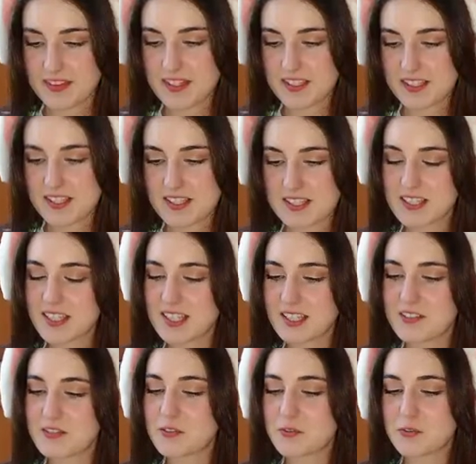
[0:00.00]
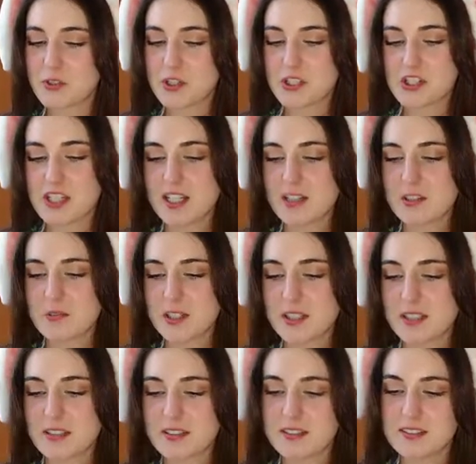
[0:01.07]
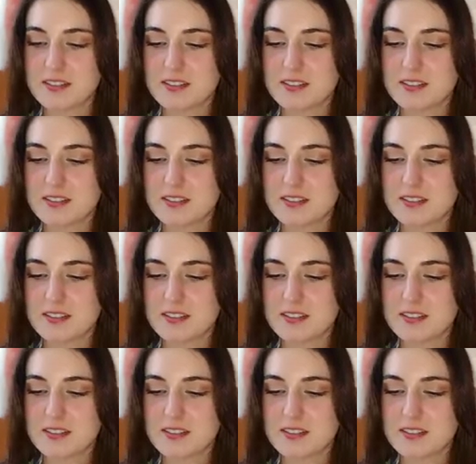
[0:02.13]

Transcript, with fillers: This is again foreshadowing.